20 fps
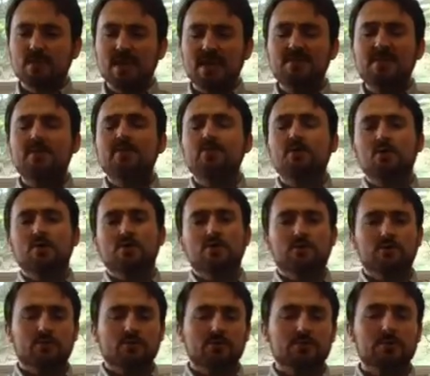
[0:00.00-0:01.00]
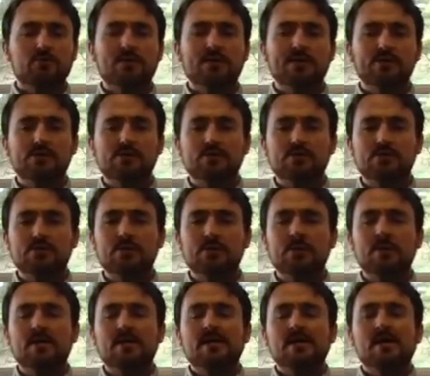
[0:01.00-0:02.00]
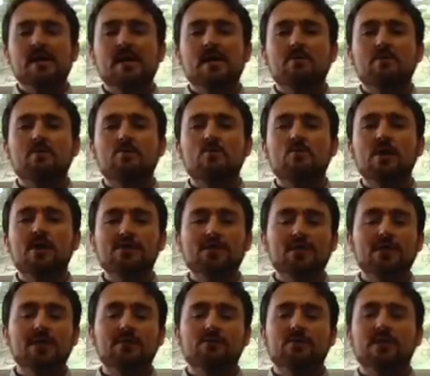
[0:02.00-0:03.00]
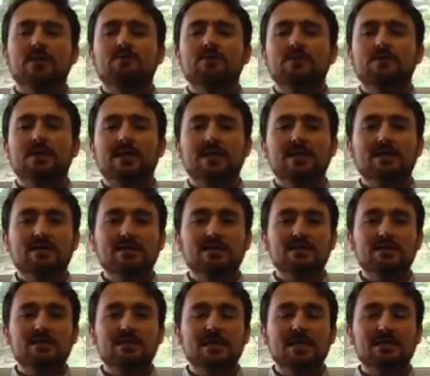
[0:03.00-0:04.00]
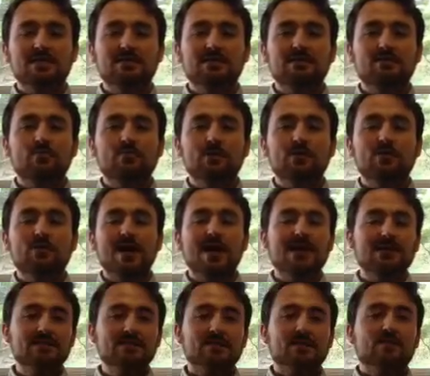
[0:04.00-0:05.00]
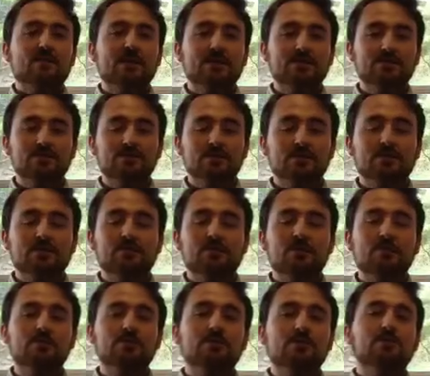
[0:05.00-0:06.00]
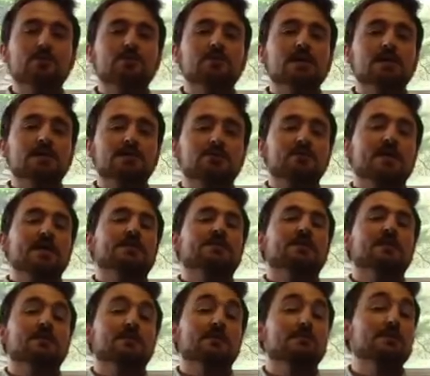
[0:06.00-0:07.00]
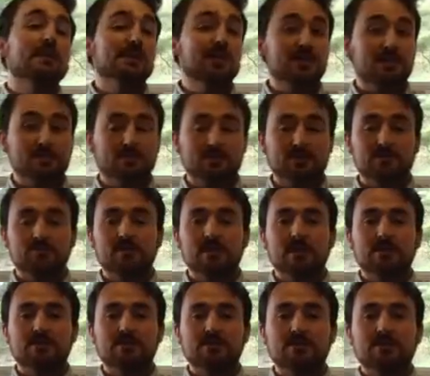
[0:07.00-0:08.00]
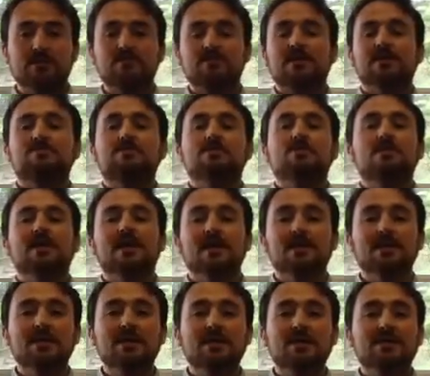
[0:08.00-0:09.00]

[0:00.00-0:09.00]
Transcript: then you go through those questions. One thing I want to emphasize is that when you ask a question, don't expect an immediate response. Sometimes you get